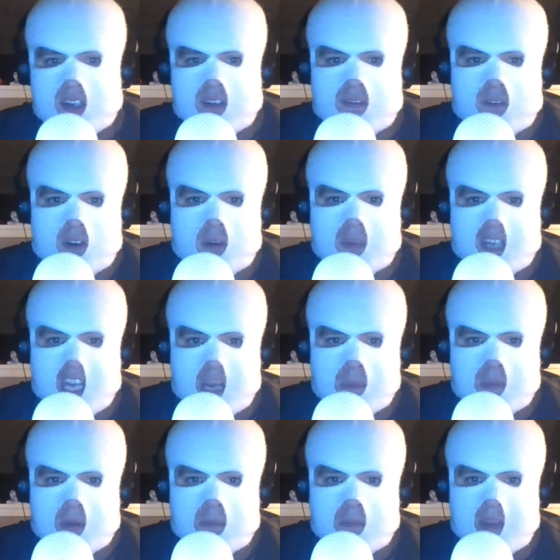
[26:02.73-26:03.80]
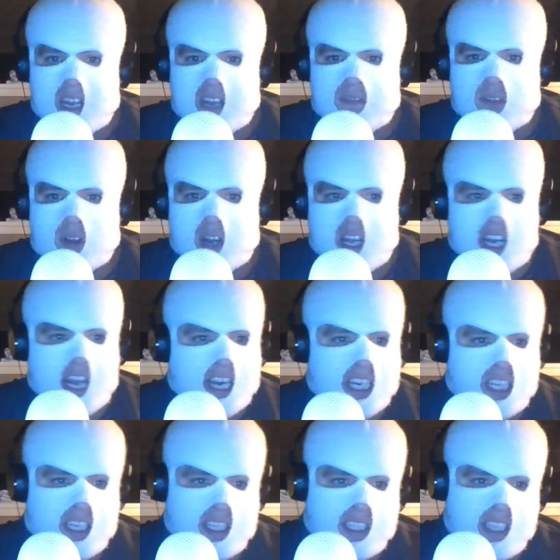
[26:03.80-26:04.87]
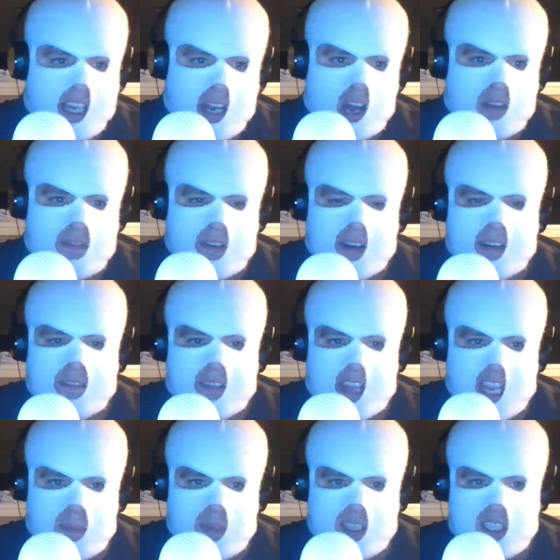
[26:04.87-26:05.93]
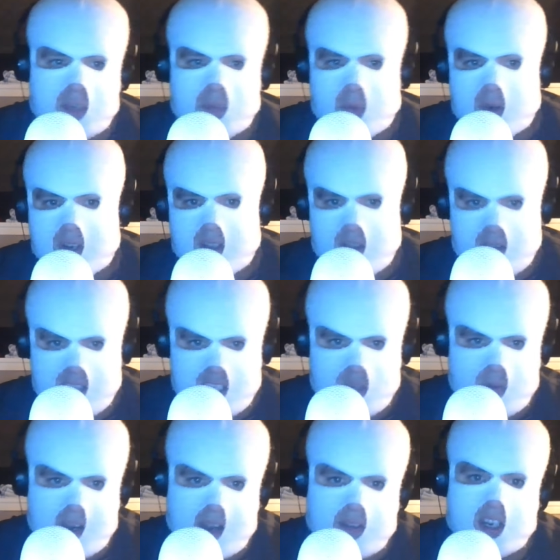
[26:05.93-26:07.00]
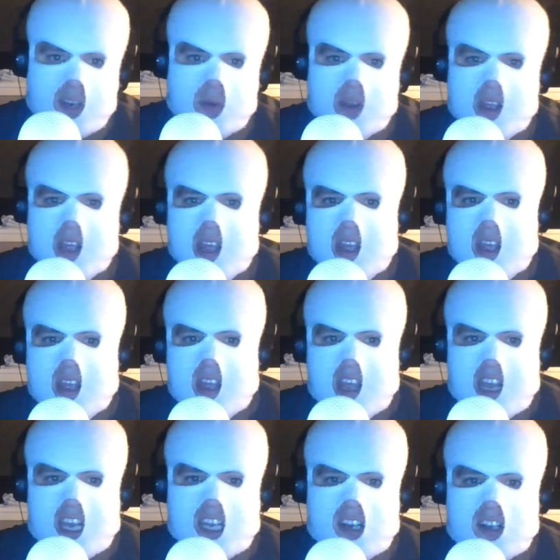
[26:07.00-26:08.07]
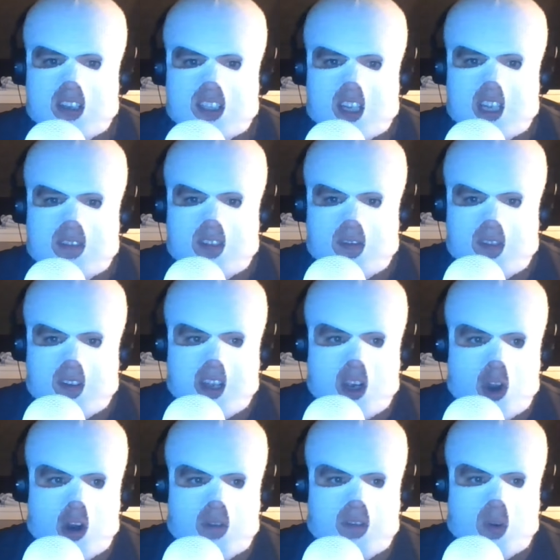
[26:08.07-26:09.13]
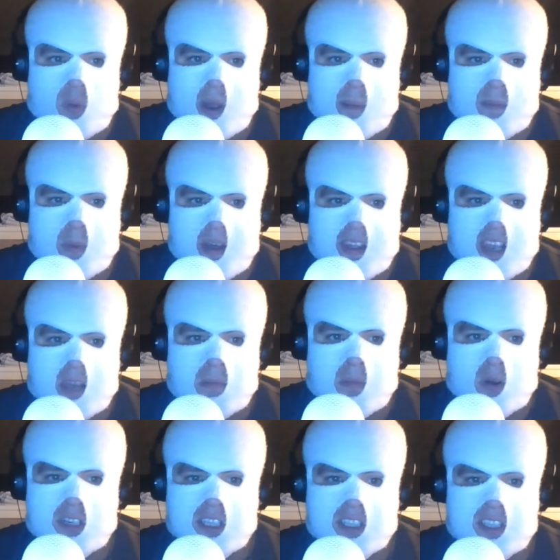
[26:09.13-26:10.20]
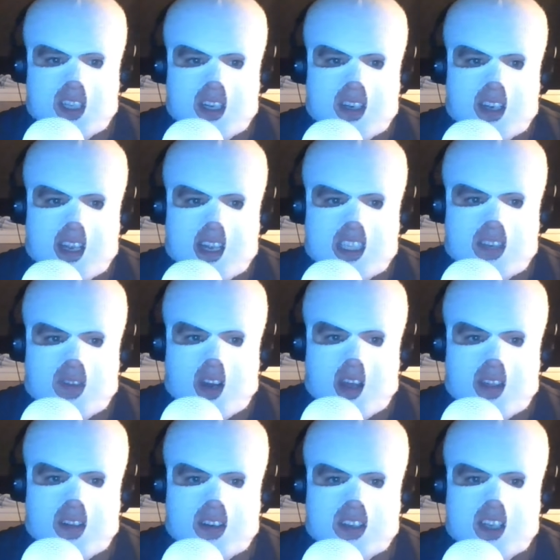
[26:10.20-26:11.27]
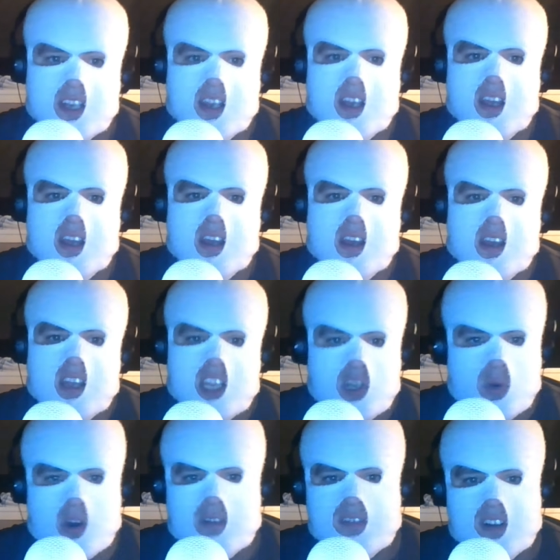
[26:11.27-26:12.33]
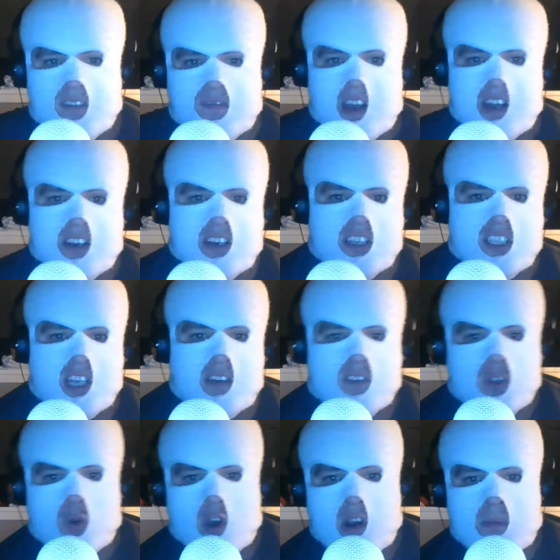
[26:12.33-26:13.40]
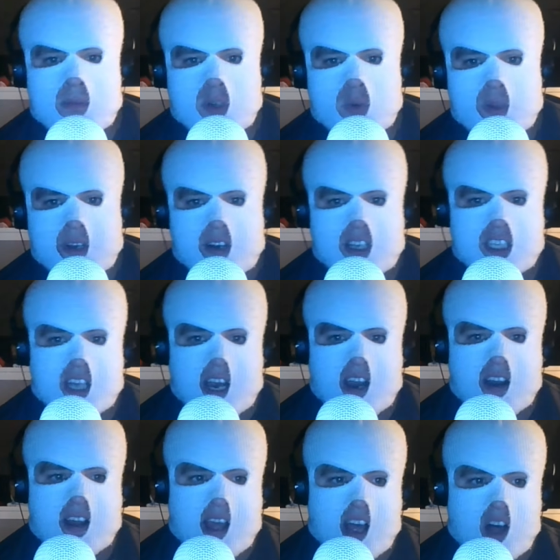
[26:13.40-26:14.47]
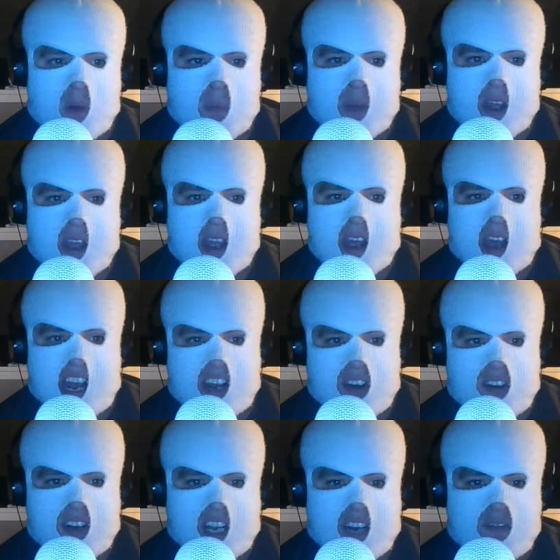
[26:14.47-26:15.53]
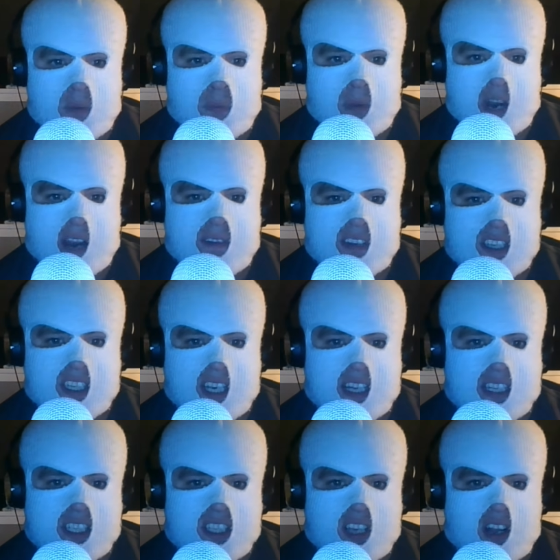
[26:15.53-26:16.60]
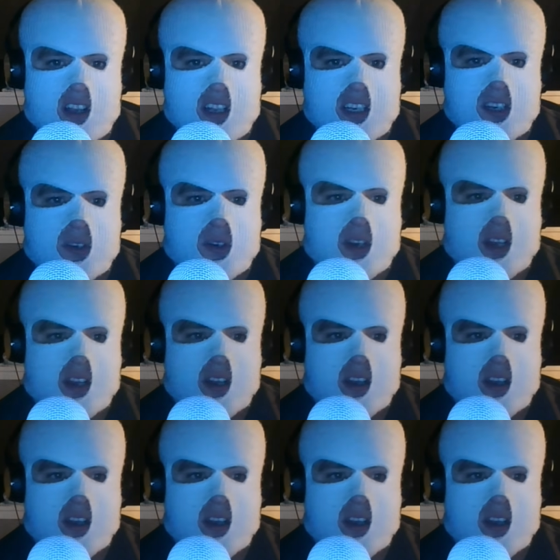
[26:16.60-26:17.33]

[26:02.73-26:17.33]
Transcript: to form deep, meaningful connections and offer invaluable support to those around you, it can also leave you feeling overwhelmed by the emotions and needs of others. You often find yourself torn between your desire to help and your need for privacy and solitude.